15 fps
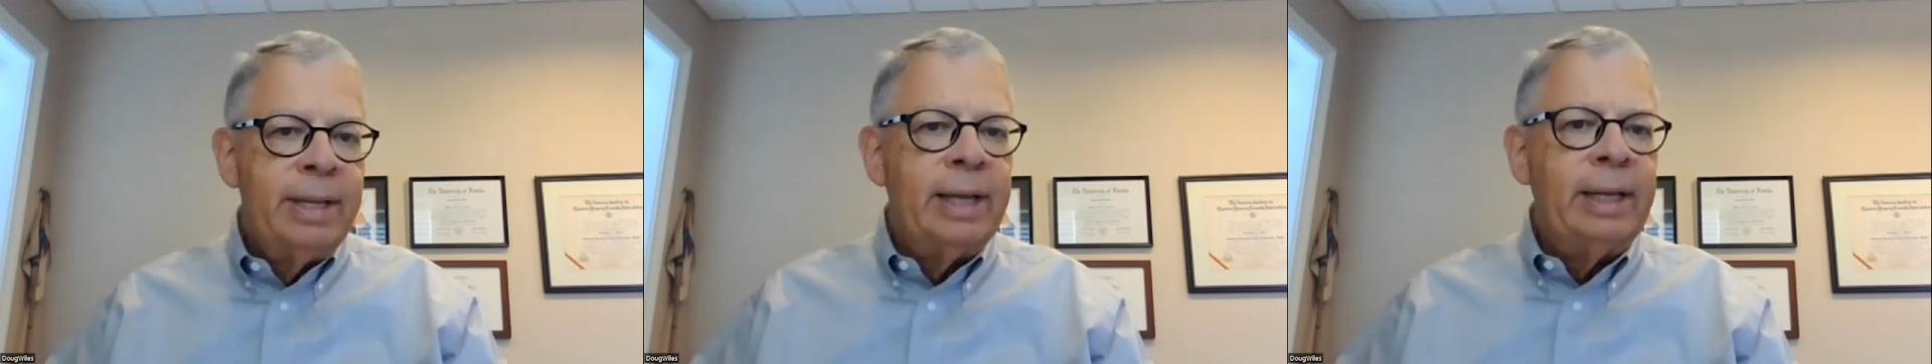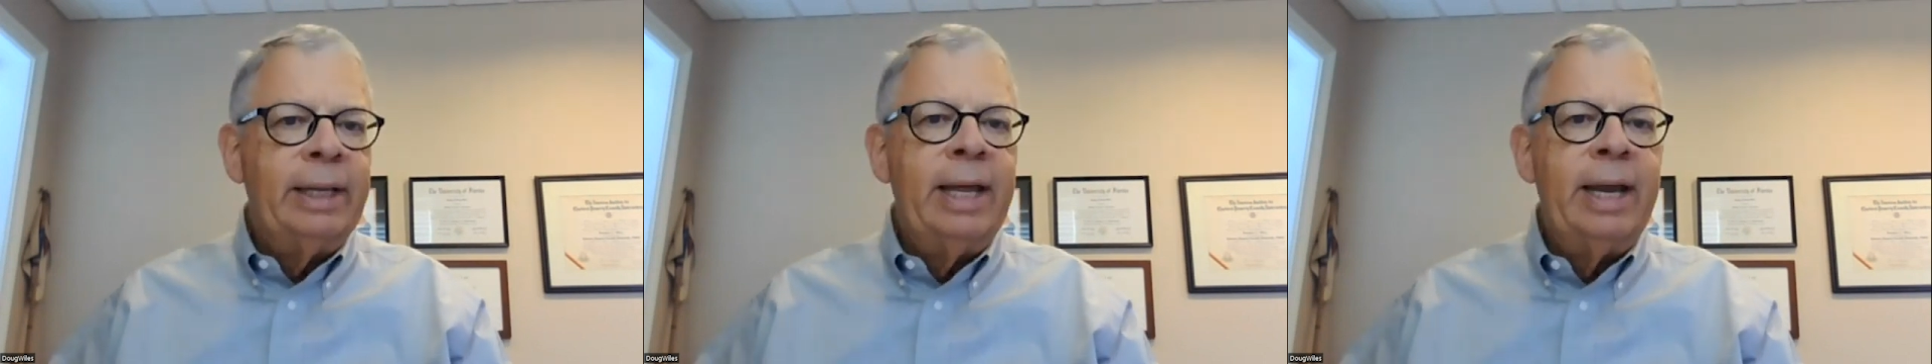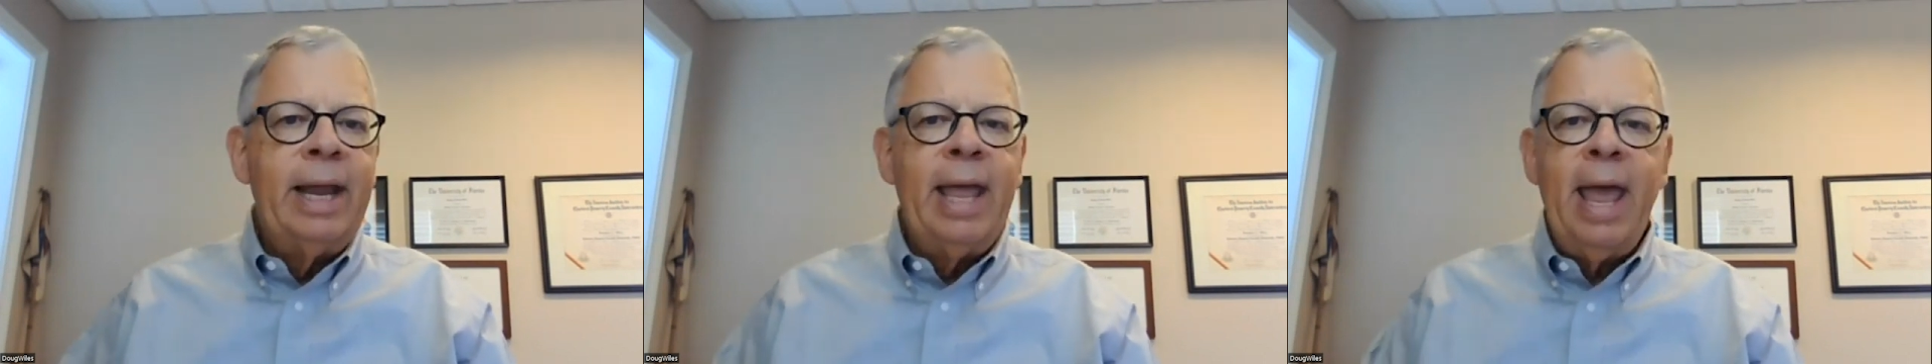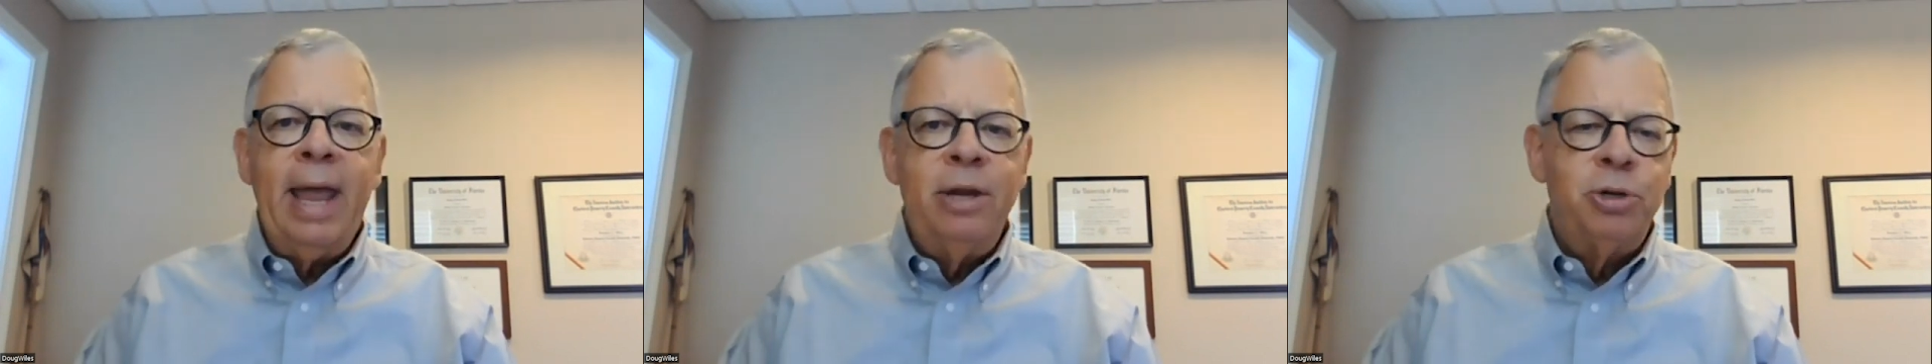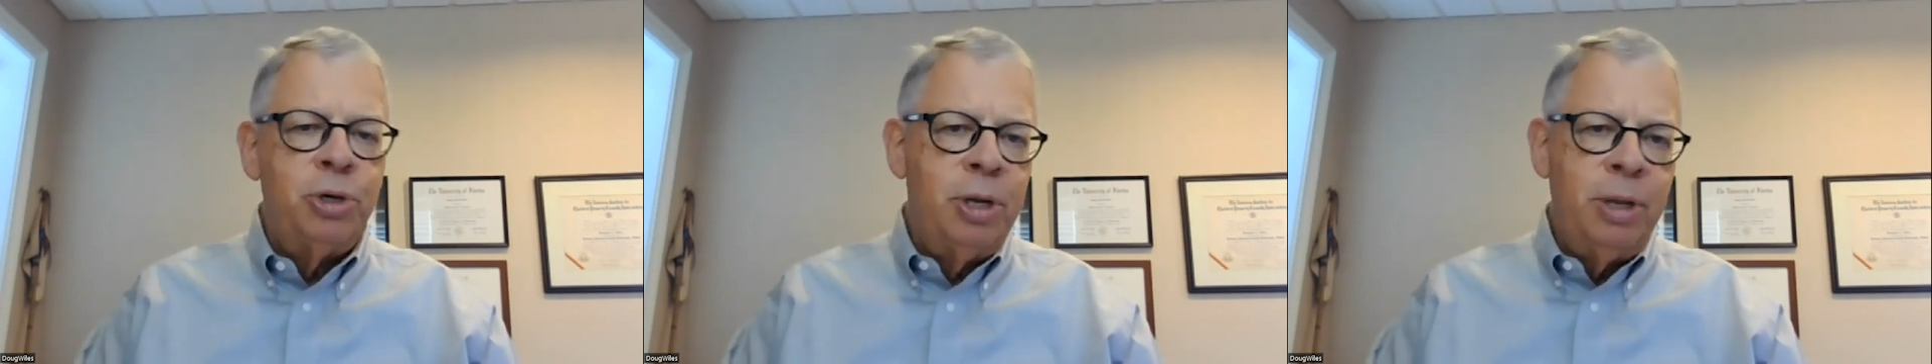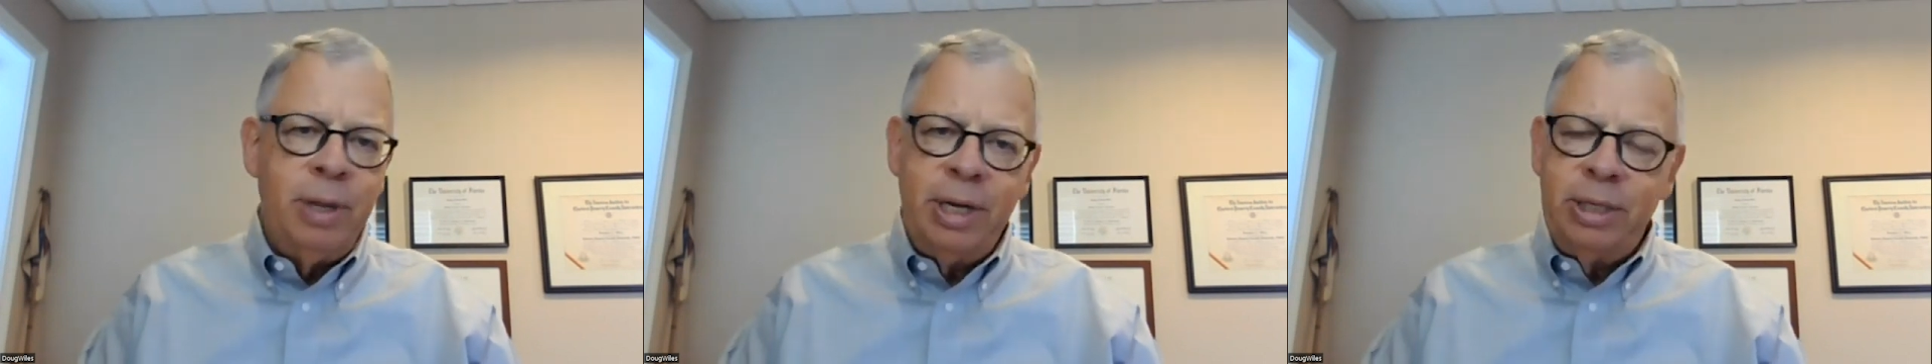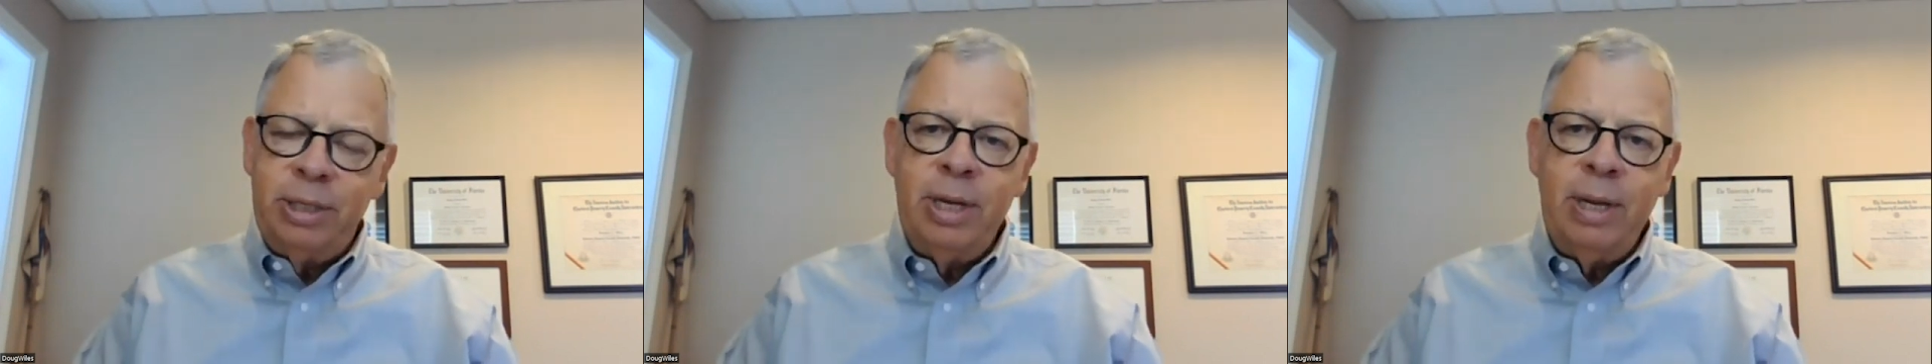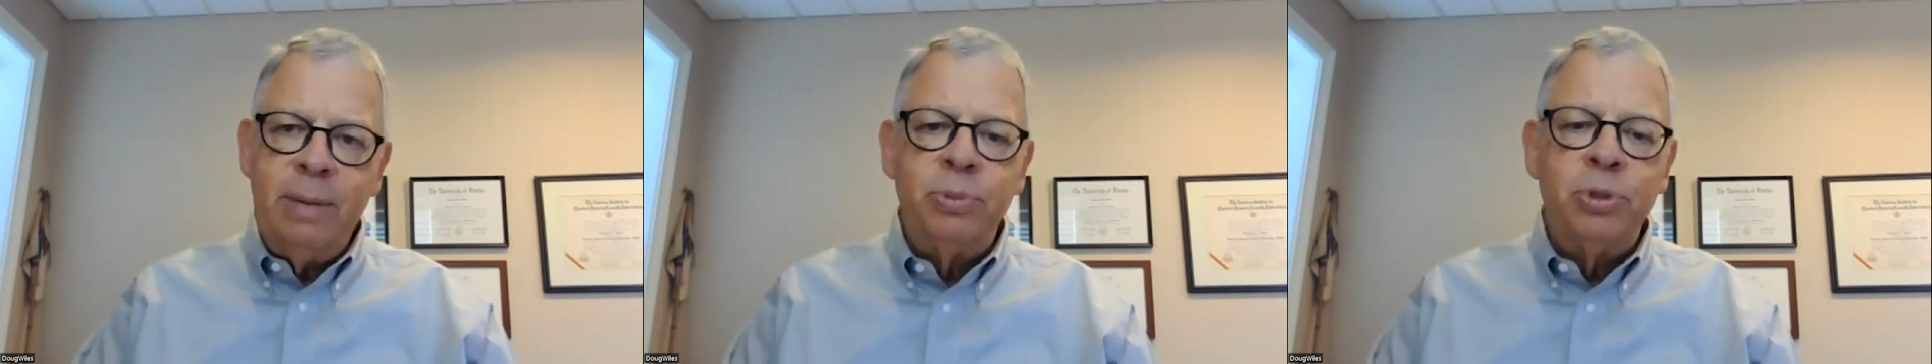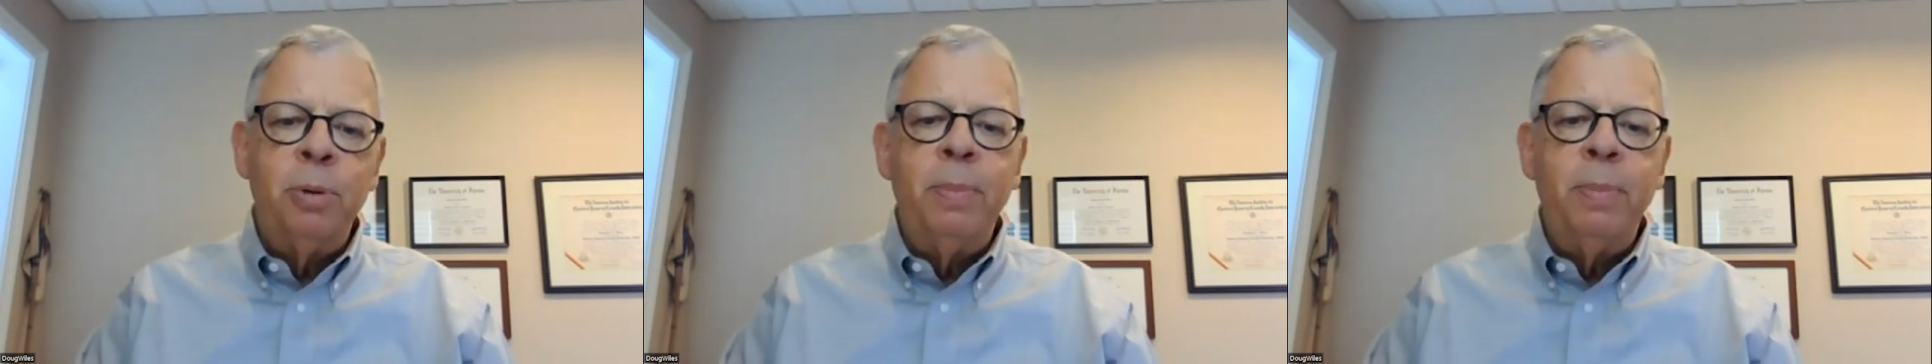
the litigation that seems